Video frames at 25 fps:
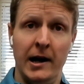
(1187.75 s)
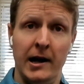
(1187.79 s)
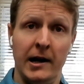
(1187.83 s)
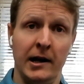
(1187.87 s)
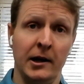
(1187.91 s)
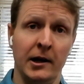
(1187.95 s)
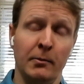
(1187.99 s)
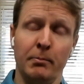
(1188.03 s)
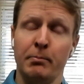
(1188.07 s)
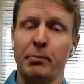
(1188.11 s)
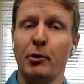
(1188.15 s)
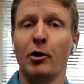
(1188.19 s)

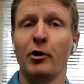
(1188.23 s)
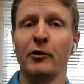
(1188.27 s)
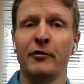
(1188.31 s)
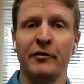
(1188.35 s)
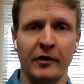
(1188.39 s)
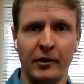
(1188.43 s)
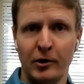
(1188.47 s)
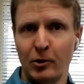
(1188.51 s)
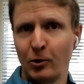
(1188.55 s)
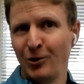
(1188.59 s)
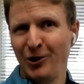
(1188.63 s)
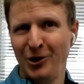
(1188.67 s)
In a
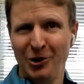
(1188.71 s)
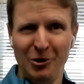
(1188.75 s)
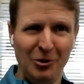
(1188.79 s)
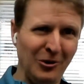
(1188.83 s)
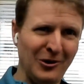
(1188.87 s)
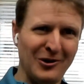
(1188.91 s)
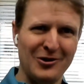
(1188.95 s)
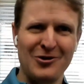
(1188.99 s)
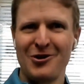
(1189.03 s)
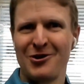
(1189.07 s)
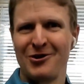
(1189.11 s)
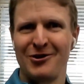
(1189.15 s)
perfect world,
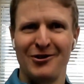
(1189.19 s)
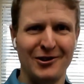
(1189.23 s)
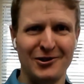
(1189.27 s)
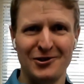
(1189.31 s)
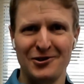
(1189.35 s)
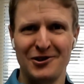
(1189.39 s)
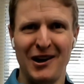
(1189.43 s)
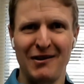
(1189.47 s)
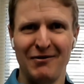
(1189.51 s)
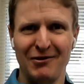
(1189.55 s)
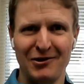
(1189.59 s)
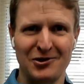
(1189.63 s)
which
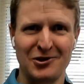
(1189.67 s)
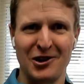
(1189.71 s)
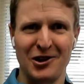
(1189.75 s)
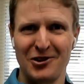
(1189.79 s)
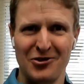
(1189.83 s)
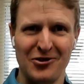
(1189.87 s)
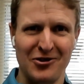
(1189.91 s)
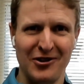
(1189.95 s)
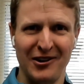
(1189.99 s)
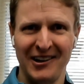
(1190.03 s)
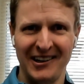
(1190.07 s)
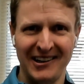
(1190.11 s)
there's never
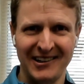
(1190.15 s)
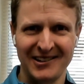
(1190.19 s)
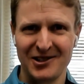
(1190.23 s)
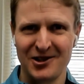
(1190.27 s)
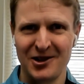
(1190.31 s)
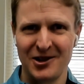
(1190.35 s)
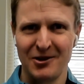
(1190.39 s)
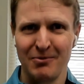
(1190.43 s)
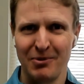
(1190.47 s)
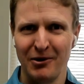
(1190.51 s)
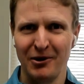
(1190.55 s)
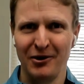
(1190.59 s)
such thing
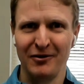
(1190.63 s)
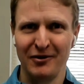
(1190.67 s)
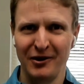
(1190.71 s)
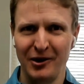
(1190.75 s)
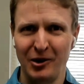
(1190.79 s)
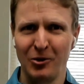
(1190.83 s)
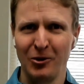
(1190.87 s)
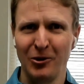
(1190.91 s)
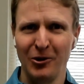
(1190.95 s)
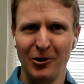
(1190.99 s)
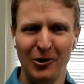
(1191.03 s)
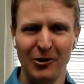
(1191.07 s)
as a
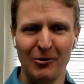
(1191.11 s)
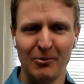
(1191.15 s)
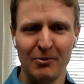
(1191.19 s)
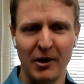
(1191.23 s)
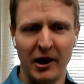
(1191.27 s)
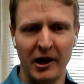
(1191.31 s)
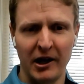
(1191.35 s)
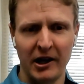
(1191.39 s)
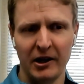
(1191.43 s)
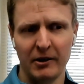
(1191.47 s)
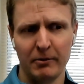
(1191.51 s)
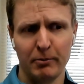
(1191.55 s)
perfect world,
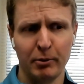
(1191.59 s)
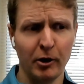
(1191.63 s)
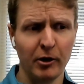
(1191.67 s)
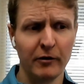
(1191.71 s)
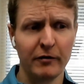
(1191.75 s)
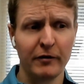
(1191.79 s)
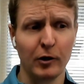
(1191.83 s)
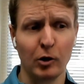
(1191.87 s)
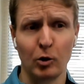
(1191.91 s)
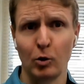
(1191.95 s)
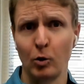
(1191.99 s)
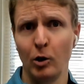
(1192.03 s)
but in a
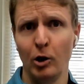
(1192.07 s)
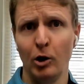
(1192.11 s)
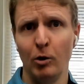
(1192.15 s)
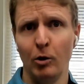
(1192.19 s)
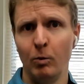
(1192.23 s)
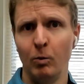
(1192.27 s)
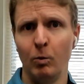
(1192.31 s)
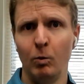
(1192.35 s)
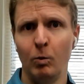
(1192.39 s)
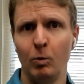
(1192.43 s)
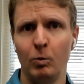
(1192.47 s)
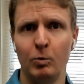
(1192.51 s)
perfect
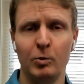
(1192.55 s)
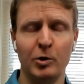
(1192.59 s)
world,